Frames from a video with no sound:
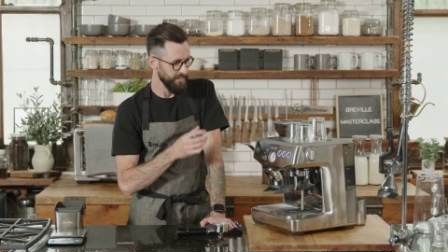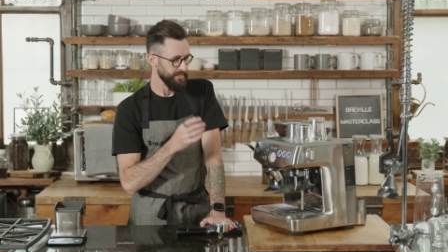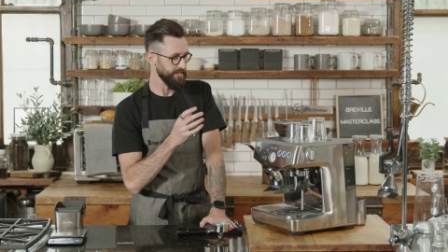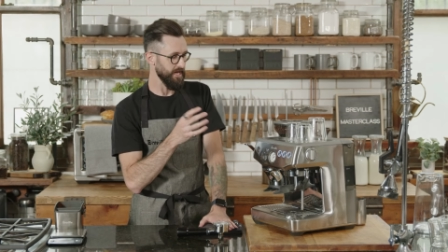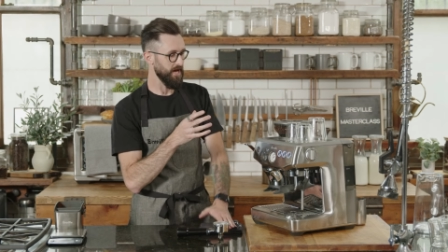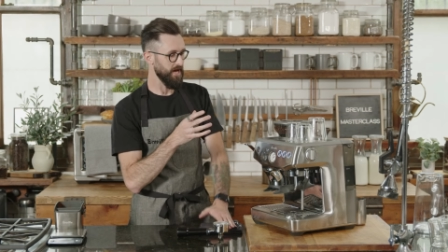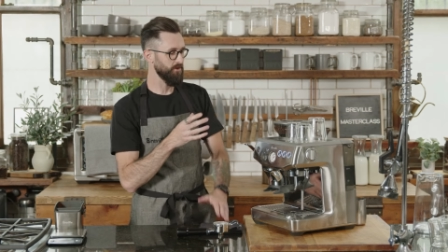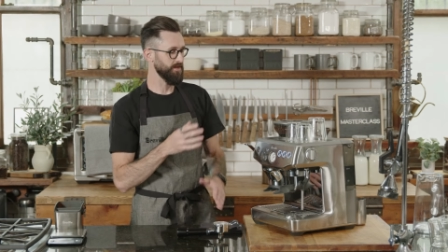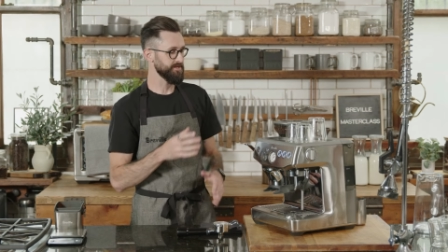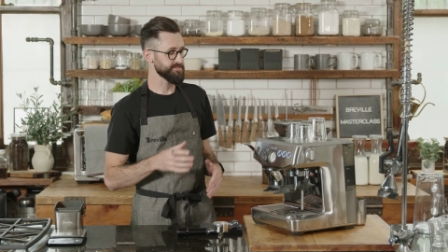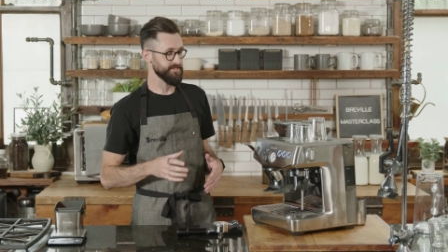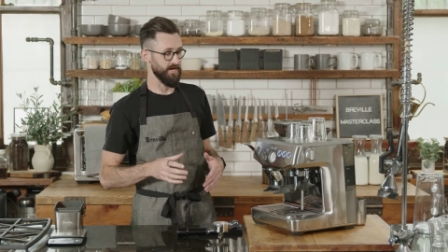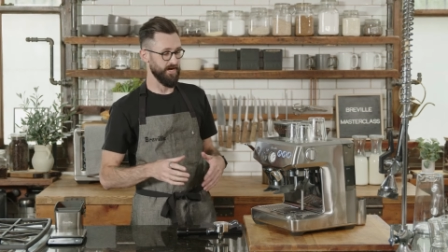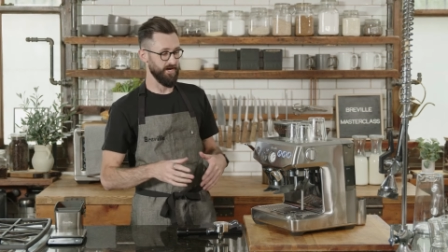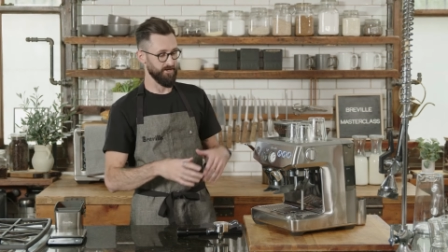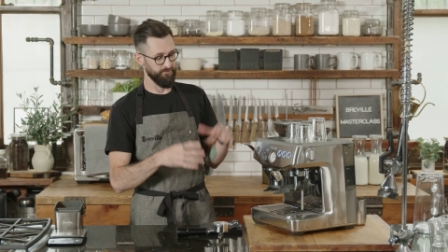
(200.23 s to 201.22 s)
Now let's
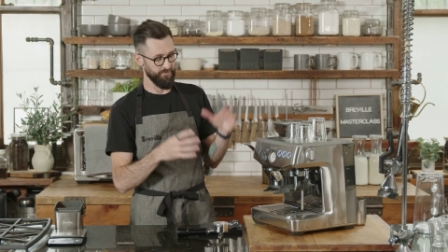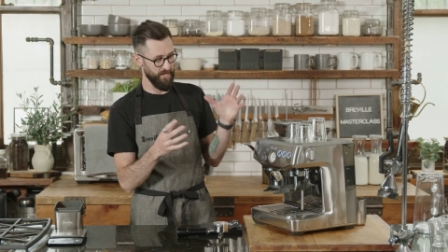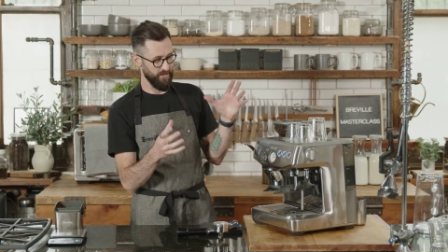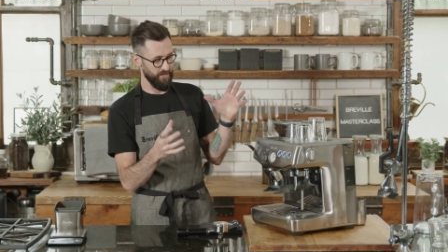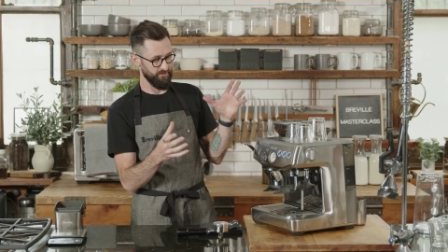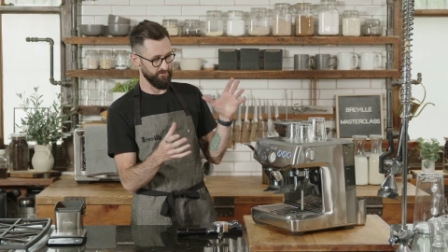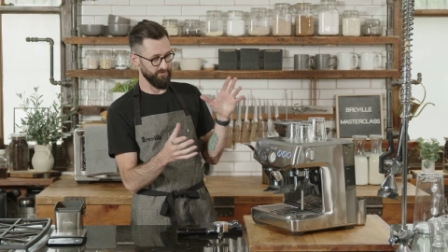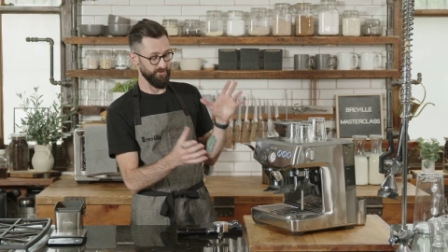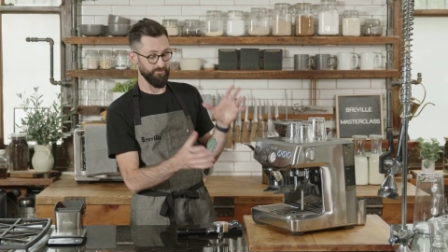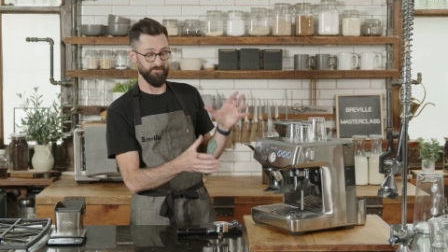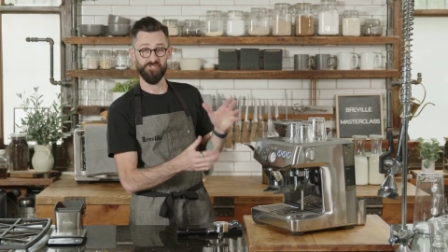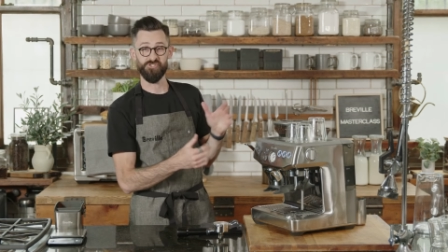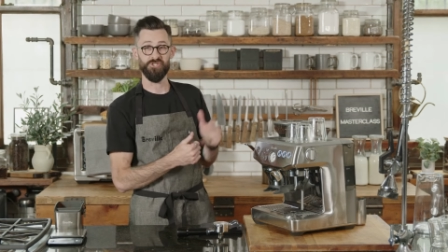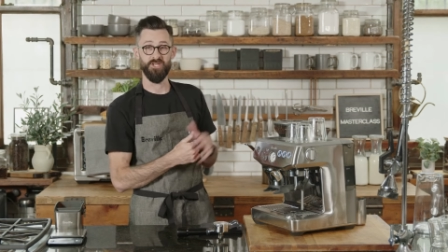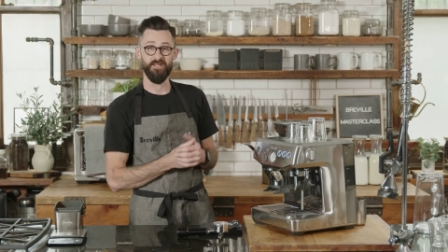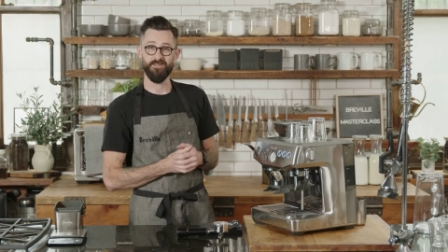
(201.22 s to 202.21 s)
talk about the
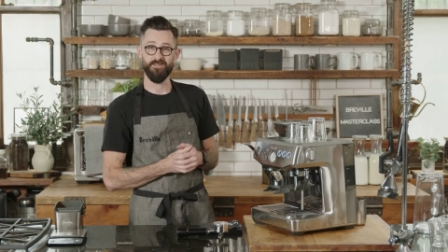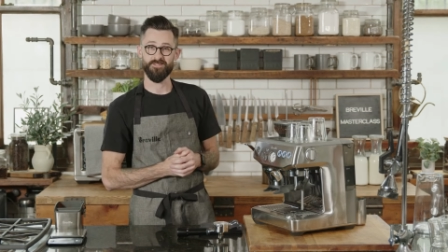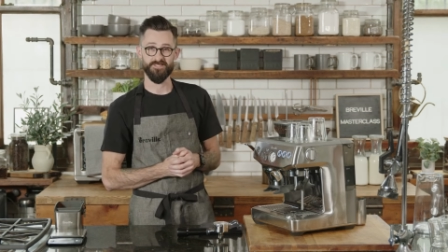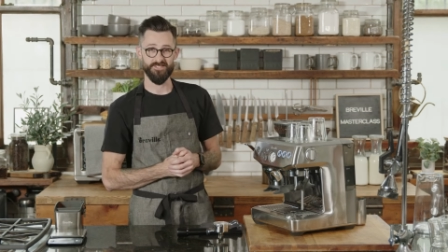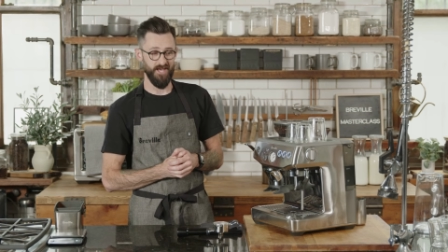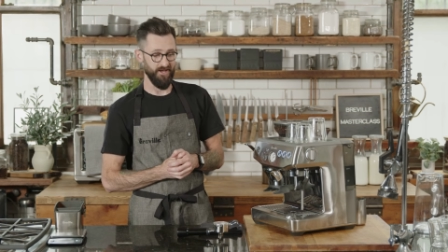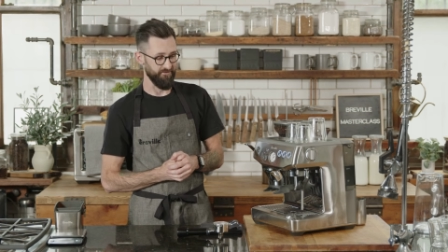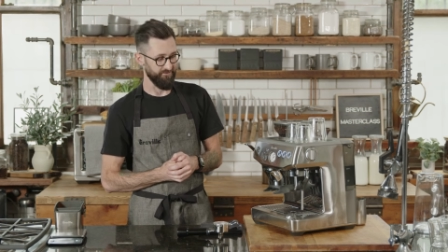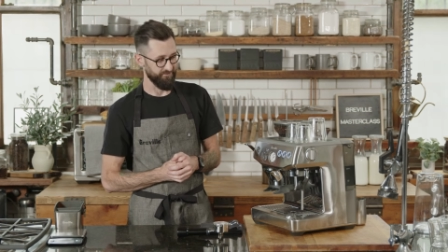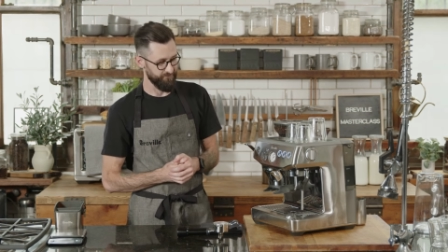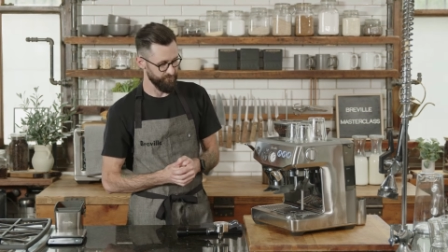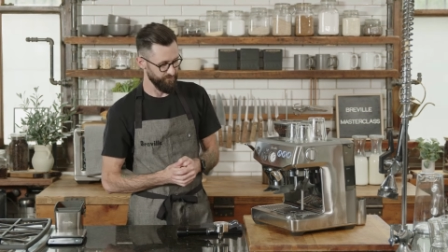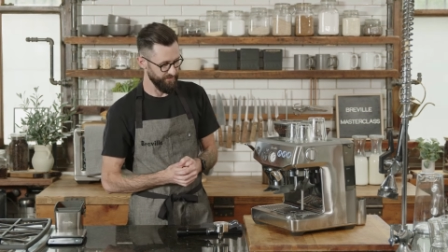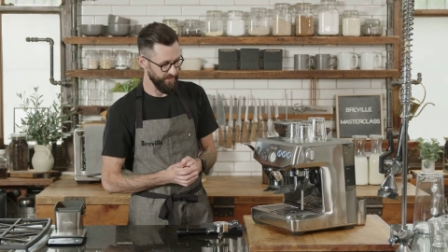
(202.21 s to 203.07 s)
machine itself.